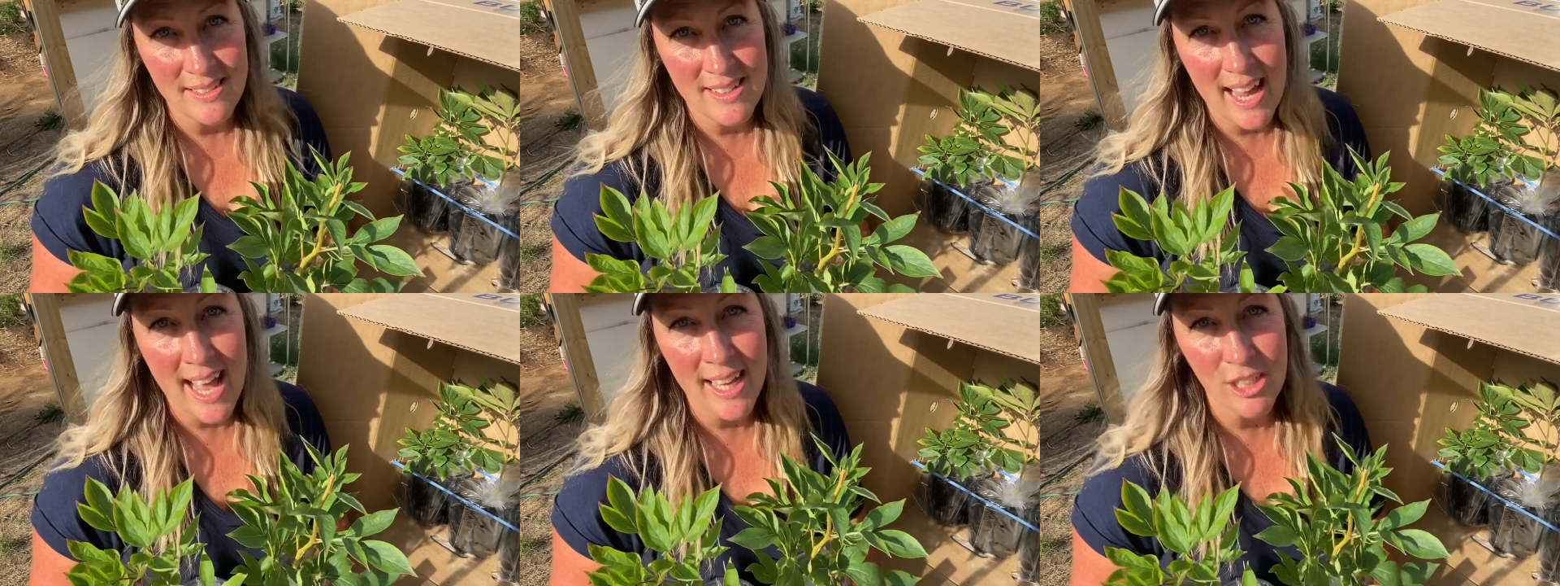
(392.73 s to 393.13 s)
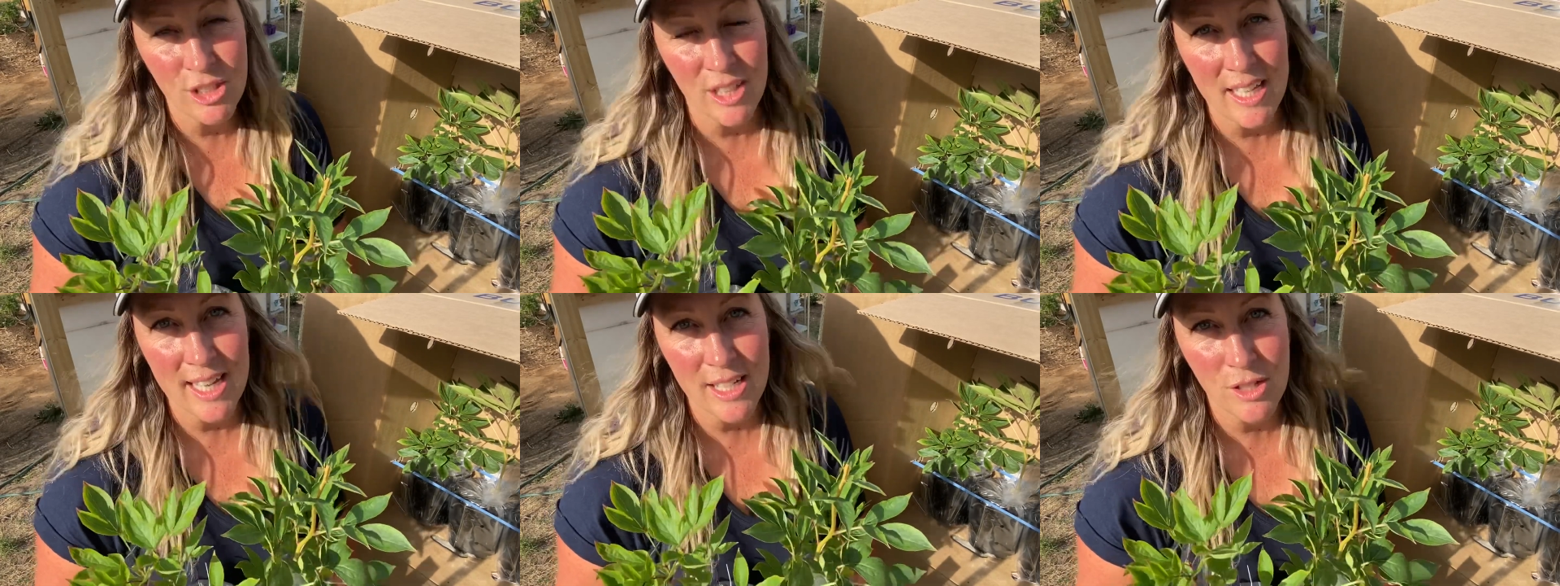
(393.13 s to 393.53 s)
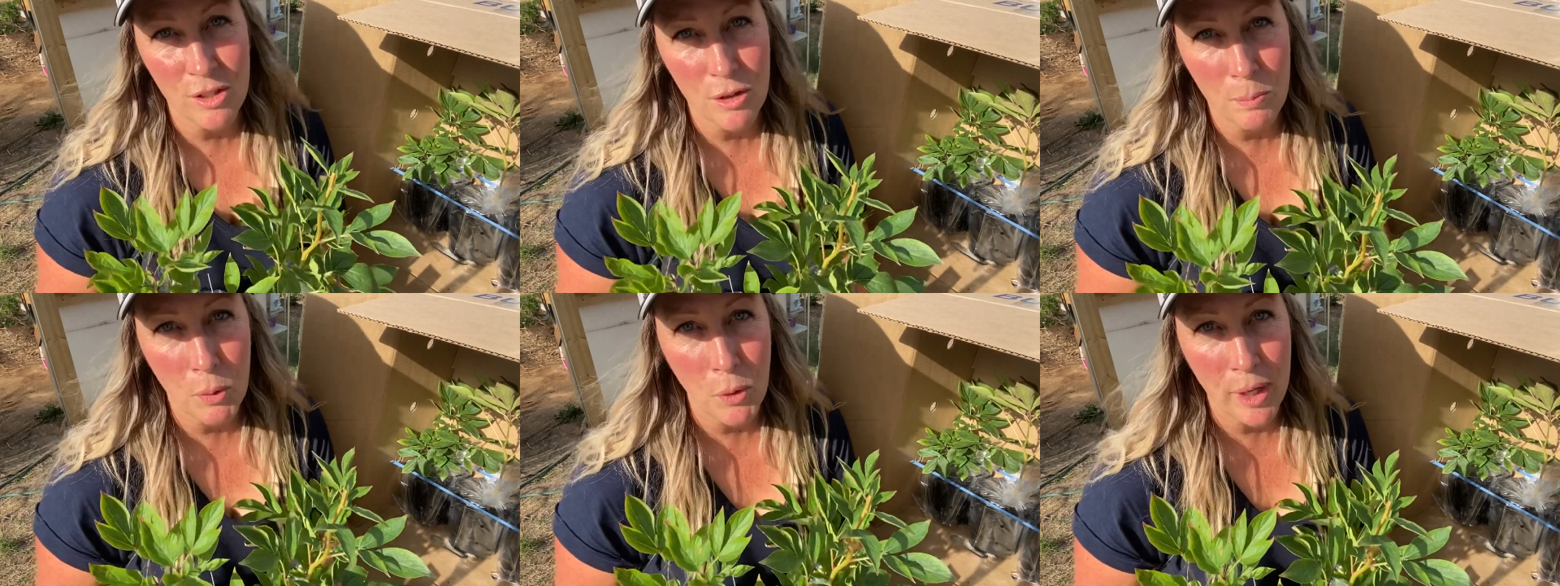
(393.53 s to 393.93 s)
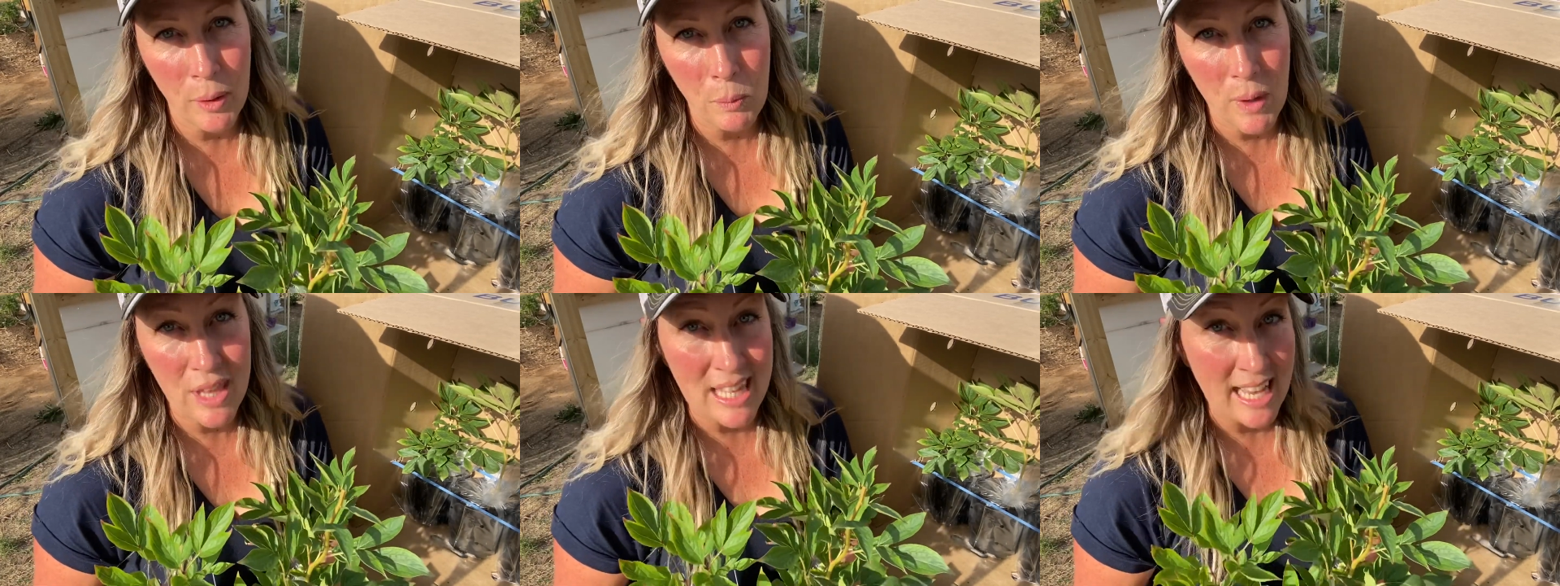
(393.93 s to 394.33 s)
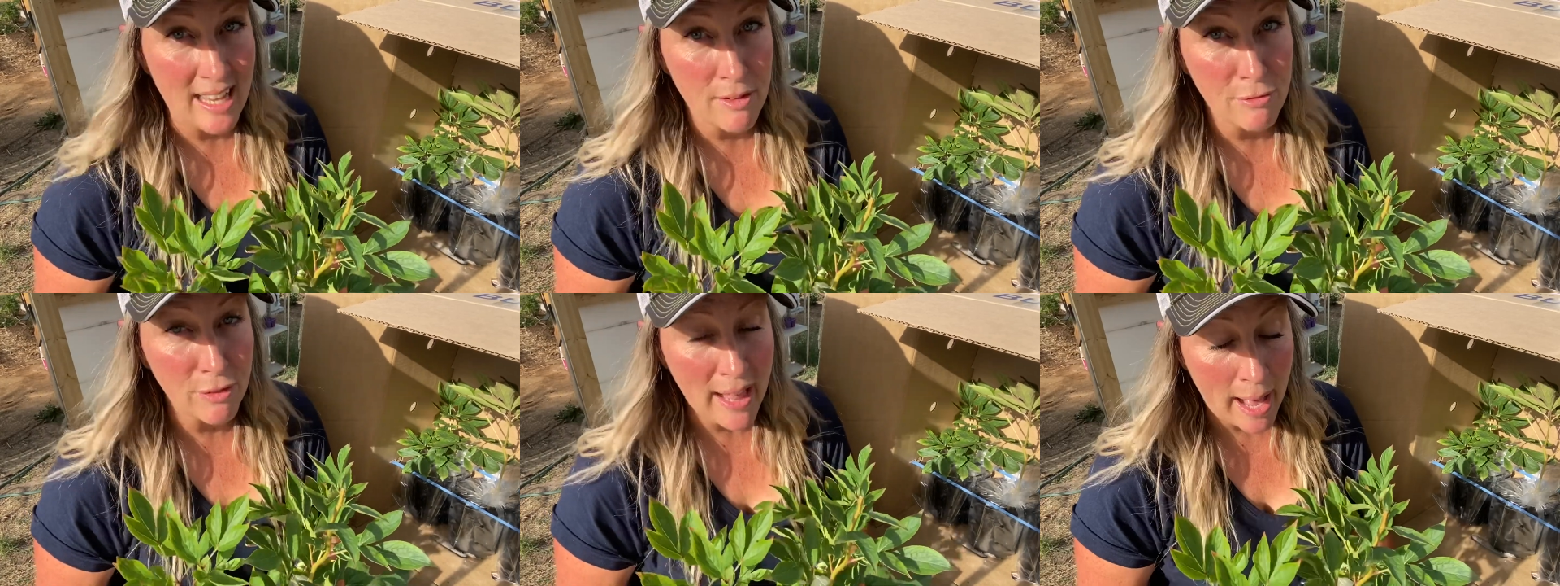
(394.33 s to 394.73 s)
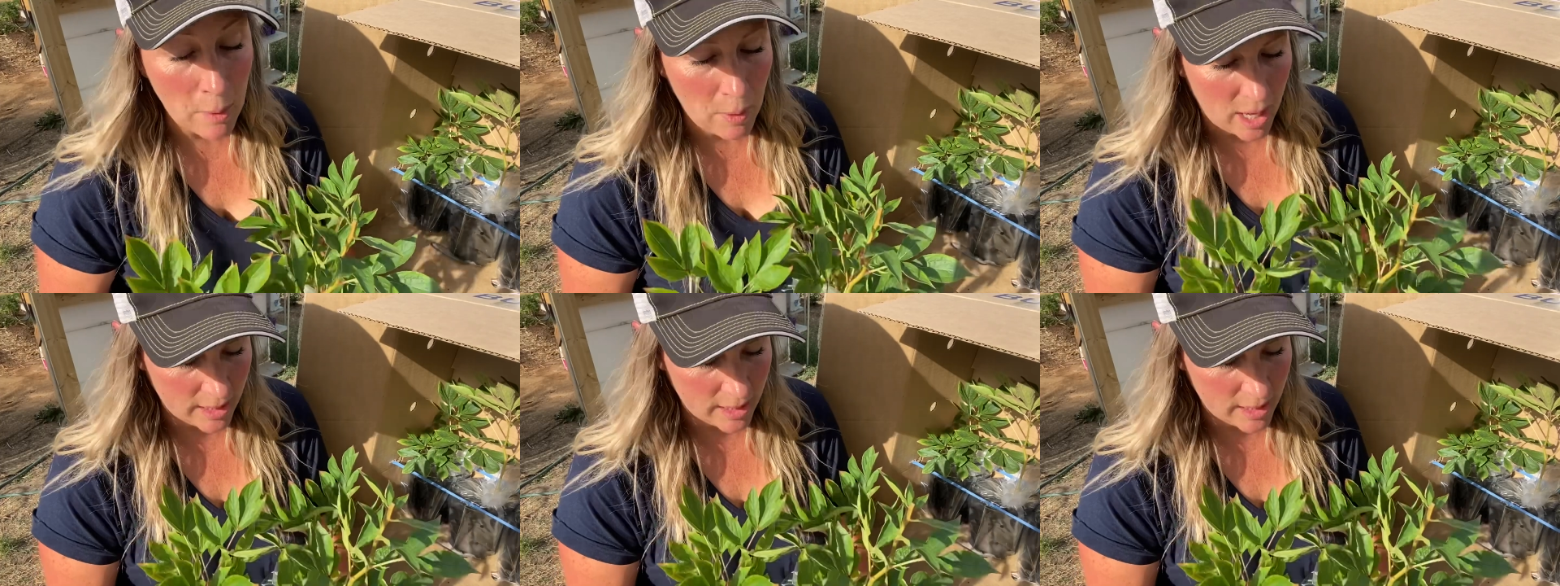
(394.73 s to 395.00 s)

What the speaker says: to actually get to the point where they flower.